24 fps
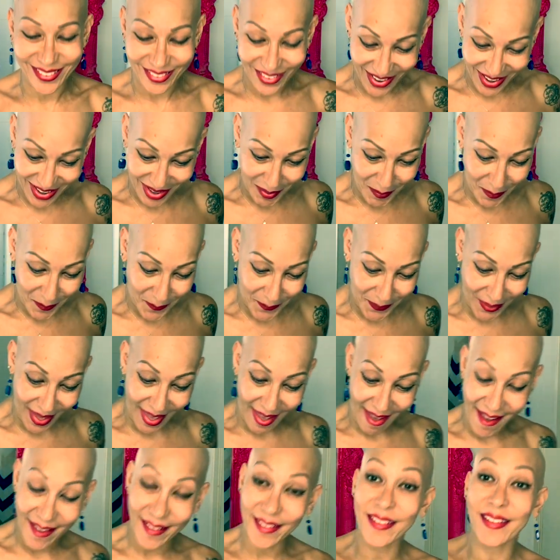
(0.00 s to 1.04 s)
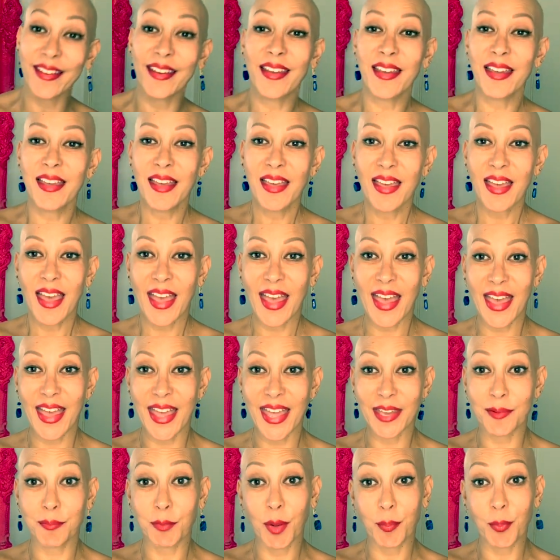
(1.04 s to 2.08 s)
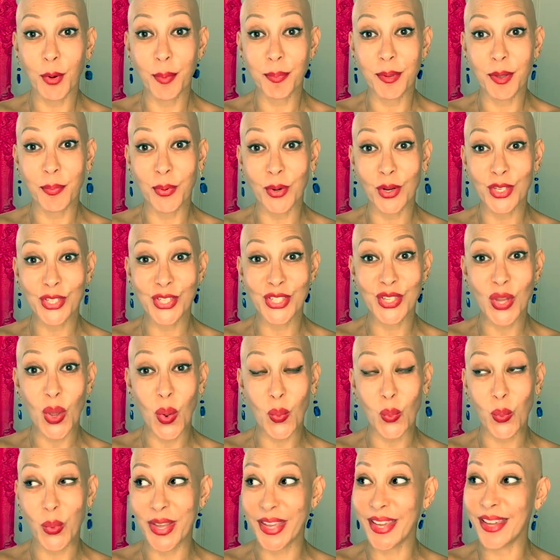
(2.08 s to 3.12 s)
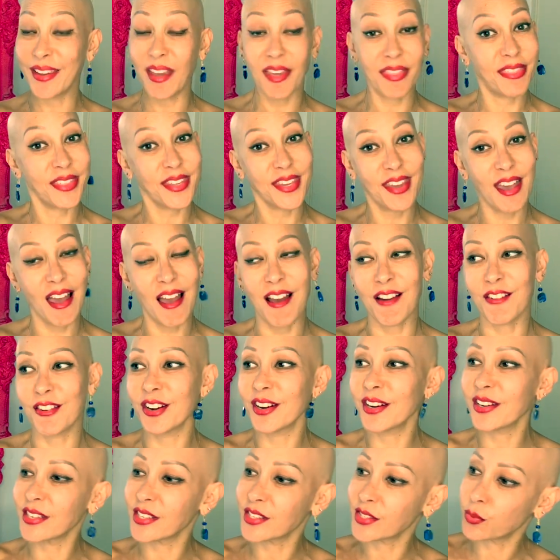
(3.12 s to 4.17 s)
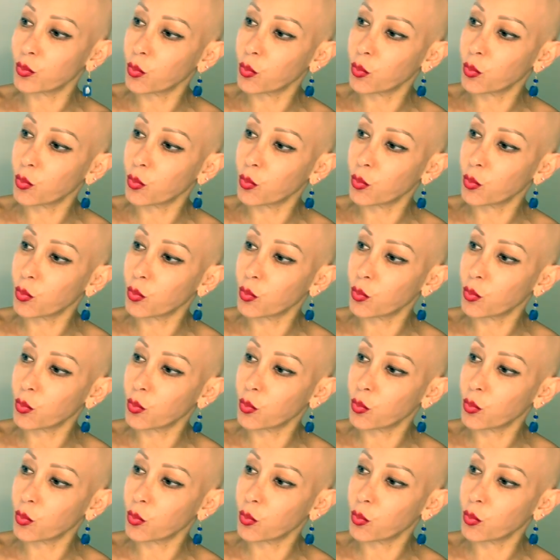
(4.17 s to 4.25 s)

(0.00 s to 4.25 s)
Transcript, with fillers: I am back and my Bobbi Boss wig, the Yara, is